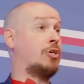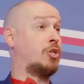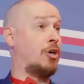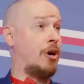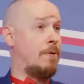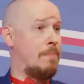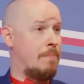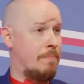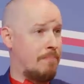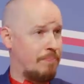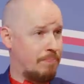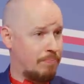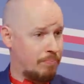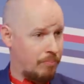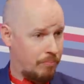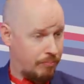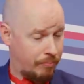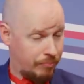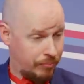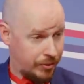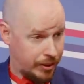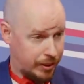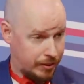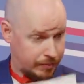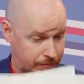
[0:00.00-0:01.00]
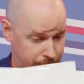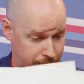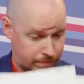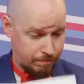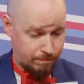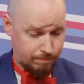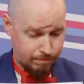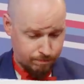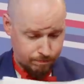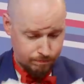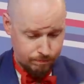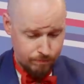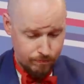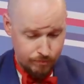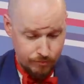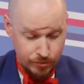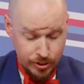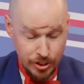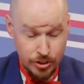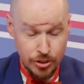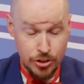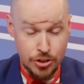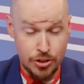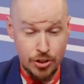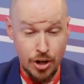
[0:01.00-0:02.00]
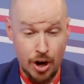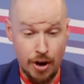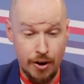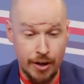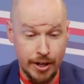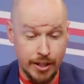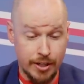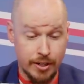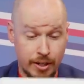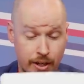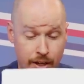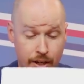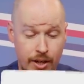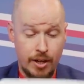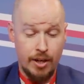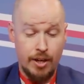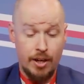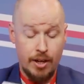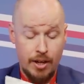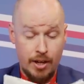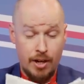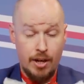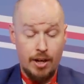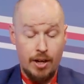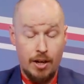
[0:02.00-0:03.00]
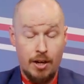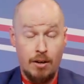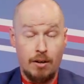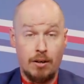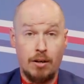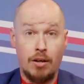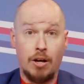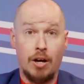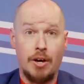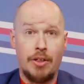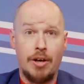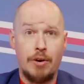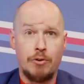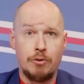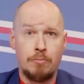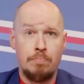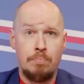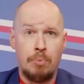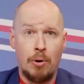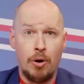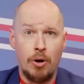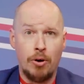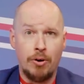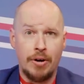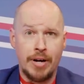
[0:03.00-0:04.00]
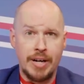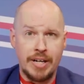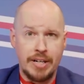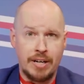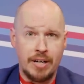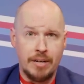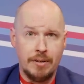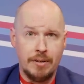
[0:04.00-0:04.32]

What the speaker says: trim. Sorry. Oh, that was boring.